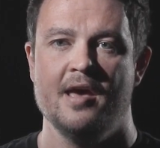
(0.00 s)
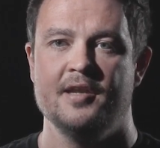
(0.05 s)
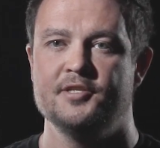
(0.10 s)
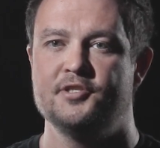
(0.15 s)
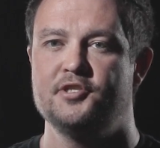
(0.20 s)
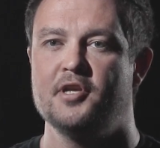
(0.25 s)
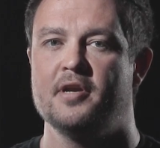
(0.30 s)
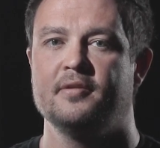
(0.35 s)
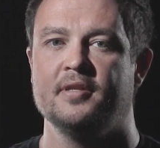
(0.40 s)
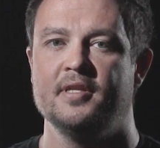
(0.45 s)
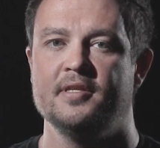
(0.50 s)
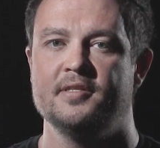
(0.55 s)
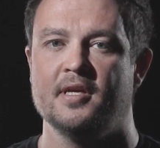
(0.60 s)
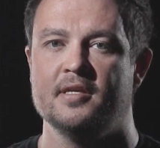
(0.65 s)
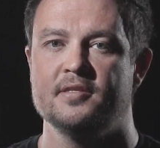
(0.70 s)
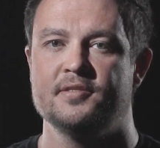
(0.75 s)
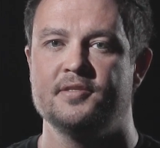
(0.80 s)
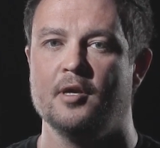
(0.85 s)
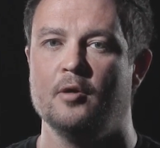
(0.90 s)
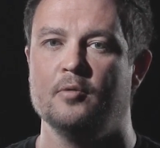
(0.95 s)
and it's generally
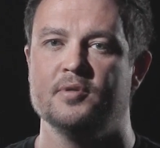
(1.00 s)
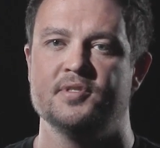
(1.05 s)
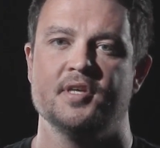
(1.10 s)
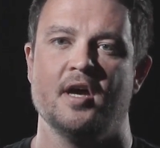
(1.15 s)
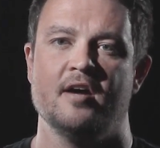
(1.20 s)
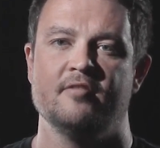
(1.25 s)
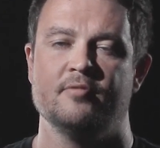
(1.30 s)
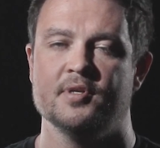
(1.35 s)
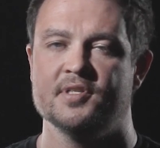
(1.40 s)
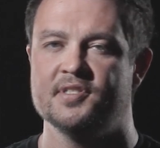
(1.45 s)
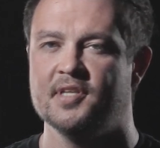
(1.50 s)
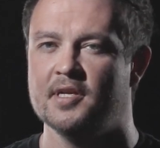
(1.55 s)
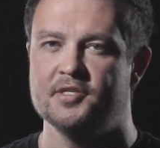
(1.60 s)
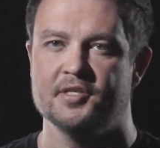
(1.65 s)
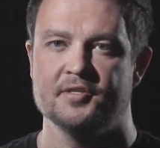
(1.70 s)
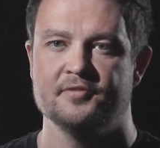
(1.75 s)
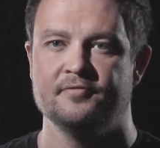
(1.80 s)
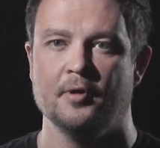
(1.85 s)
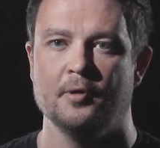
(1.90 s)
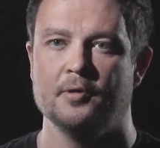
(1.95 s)
done so with software
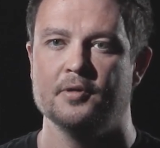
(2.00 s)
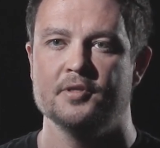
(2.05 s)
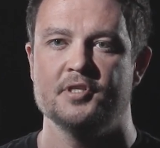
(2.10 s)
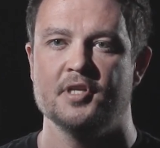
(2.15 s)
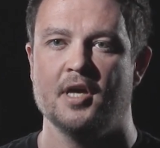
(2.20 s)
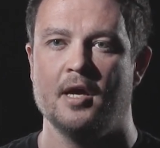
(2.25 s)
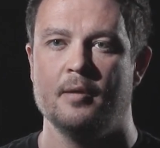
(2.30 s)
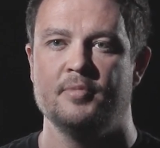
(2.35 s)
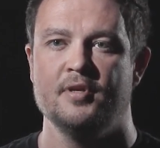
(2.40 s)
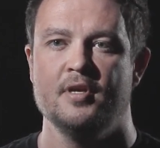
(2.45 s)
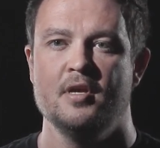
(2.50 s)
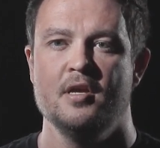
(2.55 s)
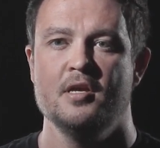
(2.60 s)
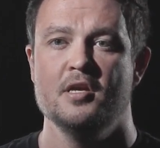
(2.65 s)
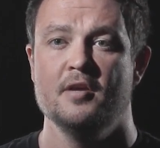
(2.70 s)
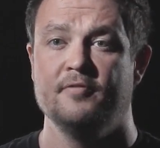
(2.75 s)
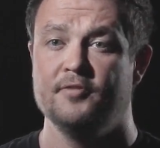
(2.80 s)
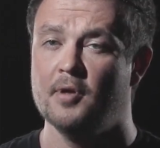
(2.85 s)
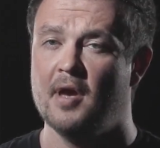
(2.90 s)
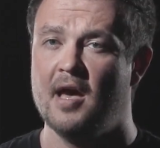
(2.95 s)
such as Photoshop.
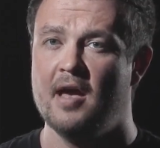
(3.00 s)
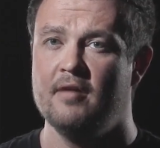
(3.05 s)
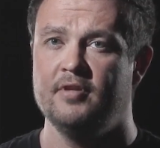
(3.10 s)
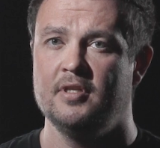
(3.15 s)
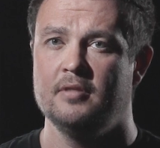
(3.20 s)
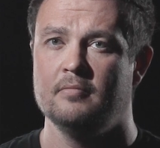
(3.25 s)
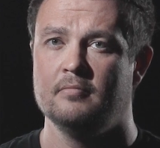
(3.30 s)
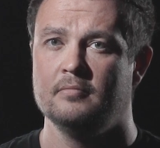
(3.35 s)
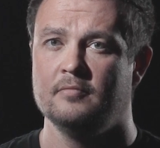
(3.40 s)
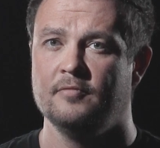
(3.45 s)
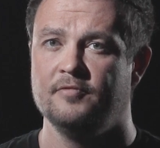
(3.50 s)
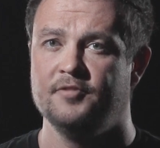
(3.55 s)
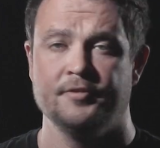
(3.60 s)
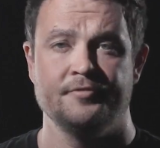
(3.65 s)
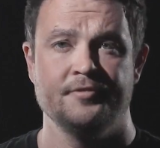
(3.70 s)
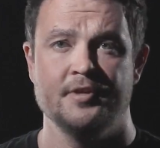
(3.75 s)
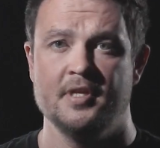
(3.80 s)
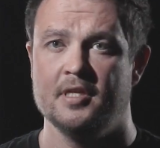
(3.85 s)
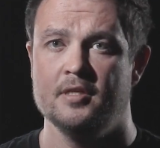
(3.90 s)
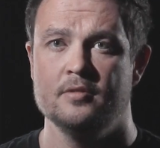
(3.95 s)
If you have it,
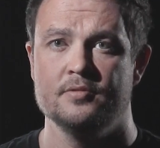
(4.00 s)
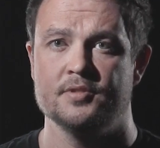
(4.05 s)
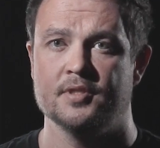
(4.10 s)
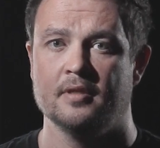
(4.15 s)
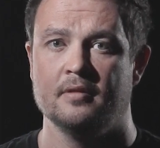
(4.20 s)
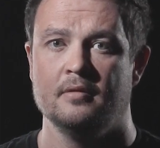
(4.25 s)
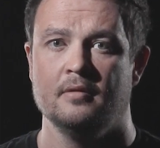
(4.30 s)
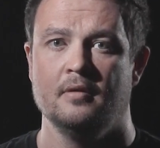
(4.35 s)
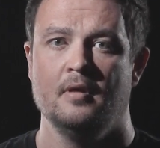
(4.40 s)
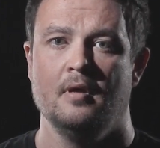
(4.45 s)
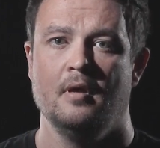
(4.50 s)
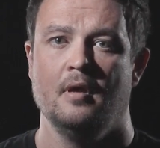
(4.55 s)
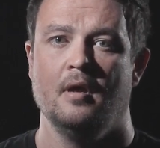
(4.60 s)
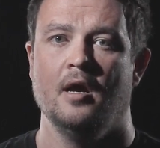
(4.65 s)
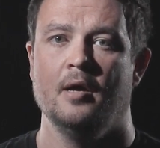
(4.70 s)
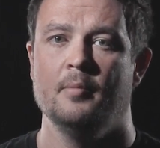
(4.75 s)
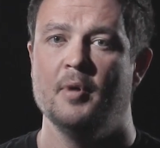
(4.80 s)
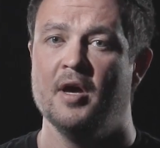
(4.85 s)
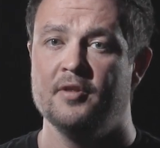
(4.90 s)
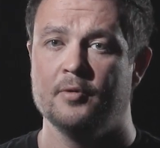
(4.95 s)
feel free to use it.
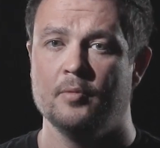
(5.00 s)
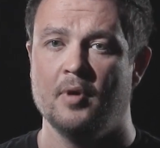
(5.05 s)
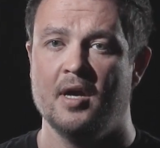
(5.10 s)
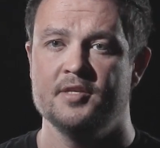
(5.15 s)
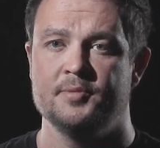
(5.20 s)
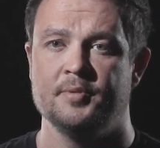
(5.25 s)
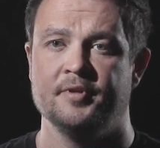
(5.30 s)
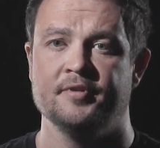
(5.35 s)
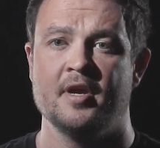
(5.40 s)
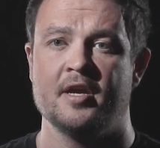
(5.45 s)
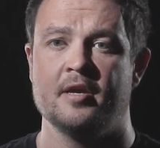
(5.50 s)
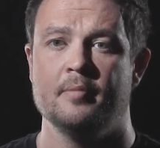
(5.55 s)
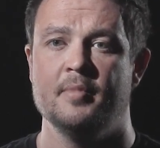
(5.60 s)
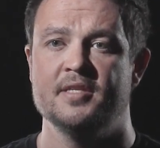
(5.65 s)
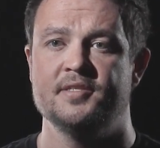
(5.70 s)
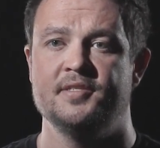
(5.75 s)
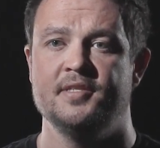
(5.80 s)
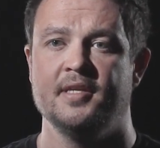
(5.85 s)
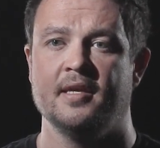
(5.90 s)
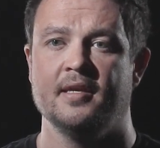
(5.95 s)
Otherwise, we
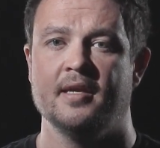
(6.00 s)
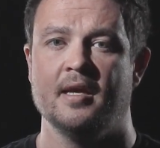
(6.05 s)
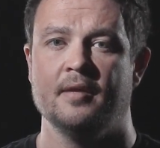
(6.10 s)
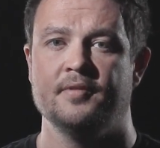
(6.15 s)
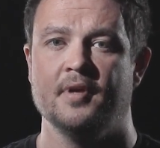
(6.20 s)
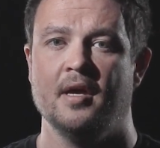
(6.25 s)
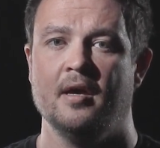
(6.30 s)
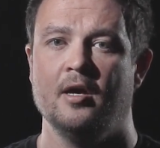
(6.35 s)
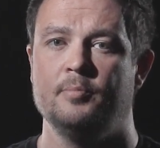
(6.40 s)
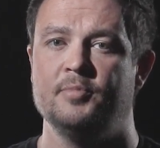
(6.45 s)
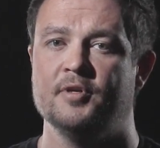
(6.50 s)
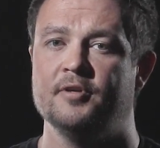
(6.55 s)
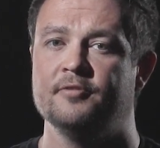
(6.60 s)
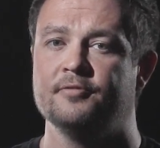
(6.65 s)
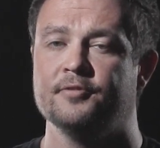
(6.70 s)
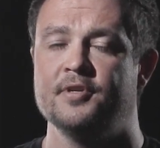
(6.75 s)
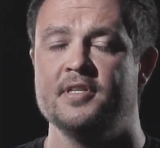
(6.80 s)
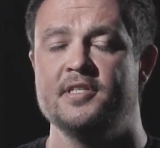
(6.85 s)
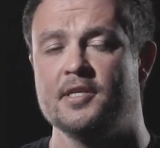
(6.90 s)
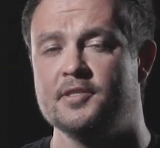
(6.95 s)
recommend seeking out the help
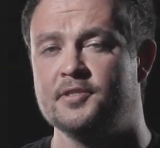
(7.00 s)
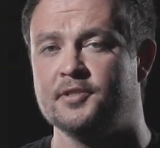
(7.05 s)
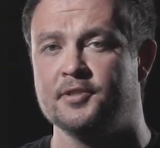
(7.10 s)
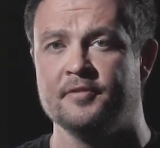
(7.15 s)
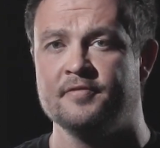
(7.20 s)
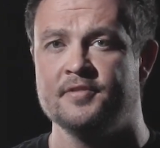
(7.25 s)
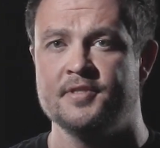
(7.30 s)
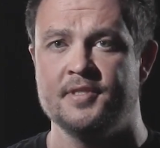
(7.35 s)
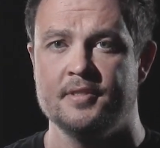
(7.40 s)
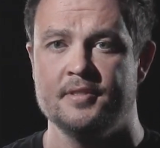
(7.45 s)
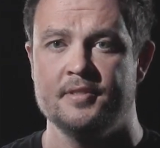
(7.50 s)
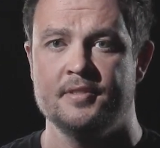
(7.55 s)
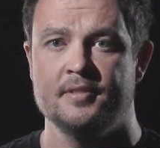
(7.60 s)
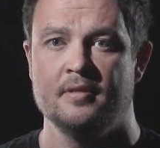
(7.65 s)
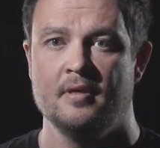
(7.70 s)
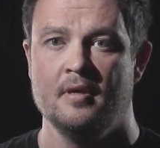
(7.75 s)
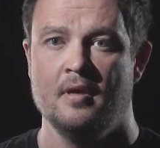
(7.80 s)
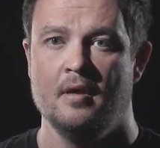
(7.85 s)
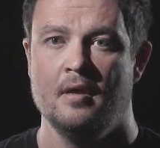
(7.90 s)
of retouch services.